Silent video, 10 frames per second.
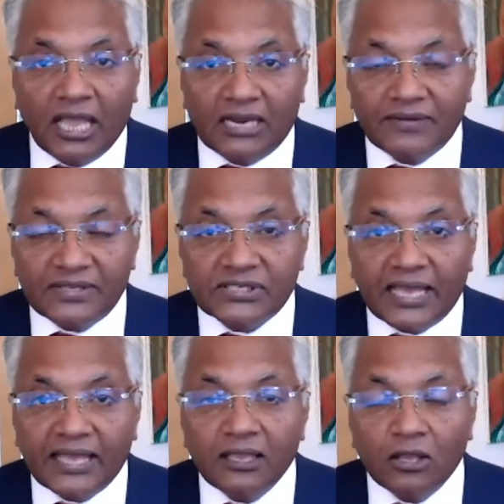and we
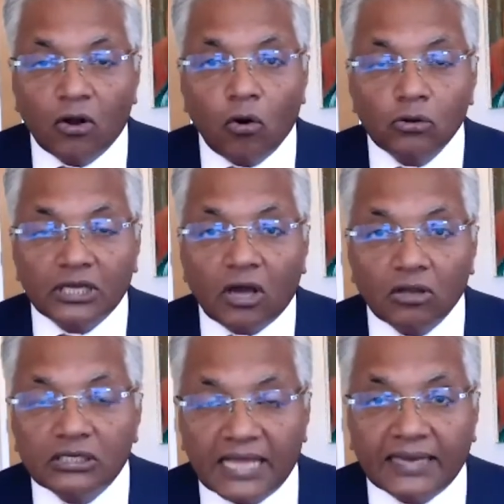say, all the
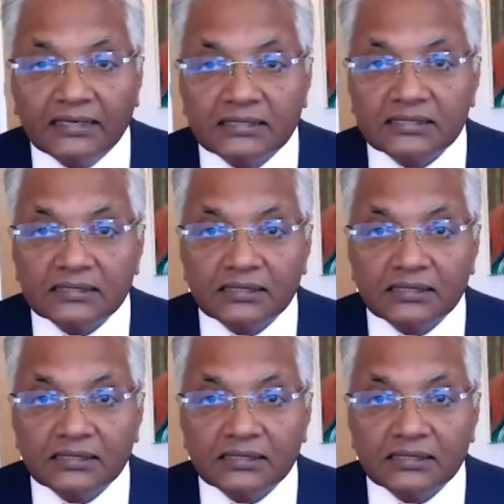contacts